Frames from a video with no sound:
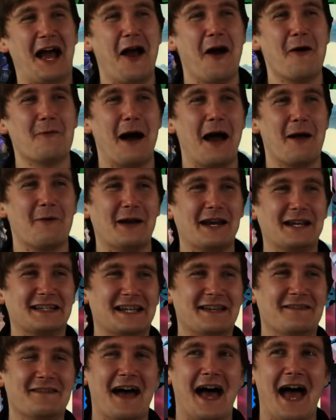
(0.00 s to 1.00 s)
don't like when he's
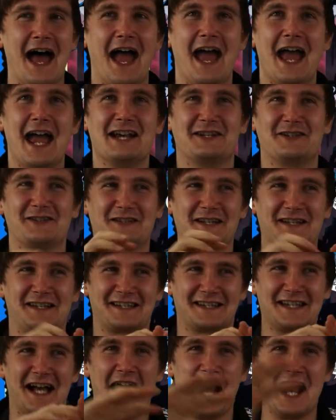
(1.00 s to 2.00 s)
in there. It's just a
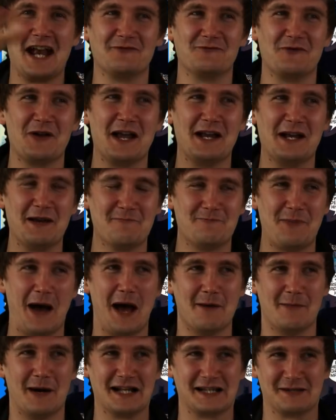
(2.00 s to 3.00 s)
sign written in
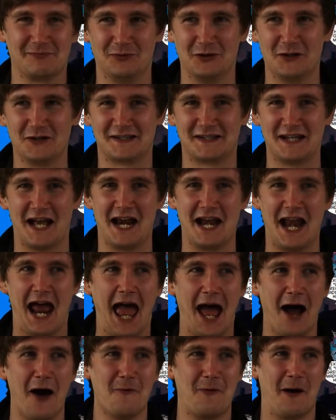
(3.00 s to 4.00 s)
Batman's blood saying,
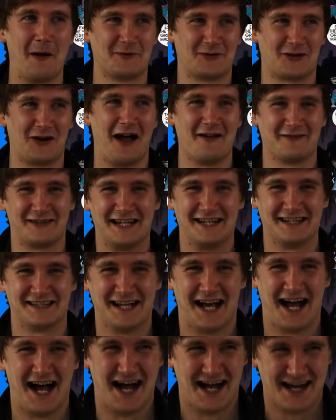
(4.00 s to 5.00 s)
"Help, I'm trapped in
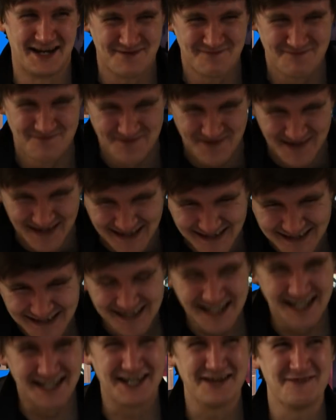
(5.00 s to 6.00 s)
time."
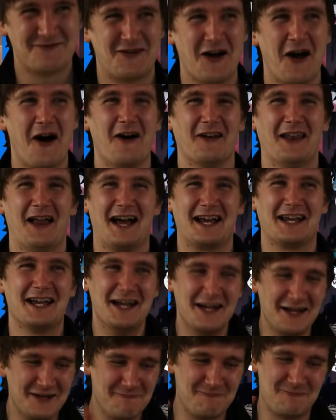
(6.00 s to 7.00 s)
And you've got like
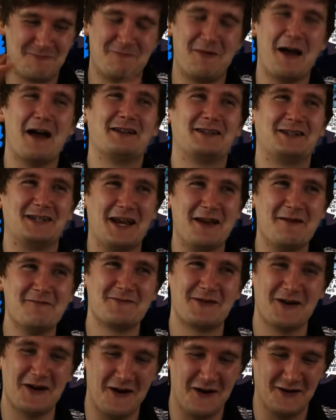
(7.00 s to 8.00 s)

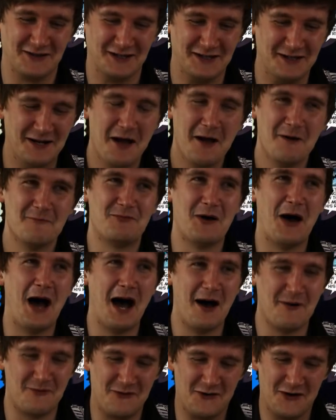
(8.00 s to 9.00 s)
Jim Gordon,
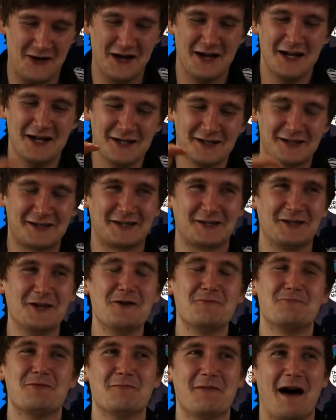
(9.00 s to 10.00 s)
Barbara,
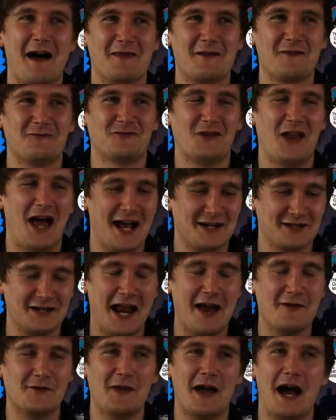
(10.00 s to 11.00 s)
Superman, the Flash, and
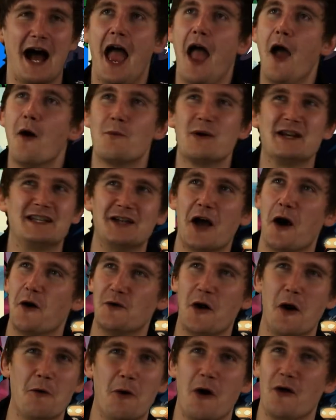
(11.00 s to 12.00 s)
everyone there like, we
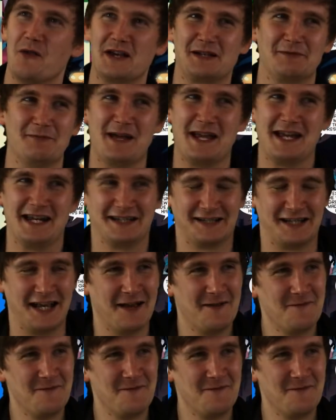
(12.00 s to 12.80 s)
don't know what this means.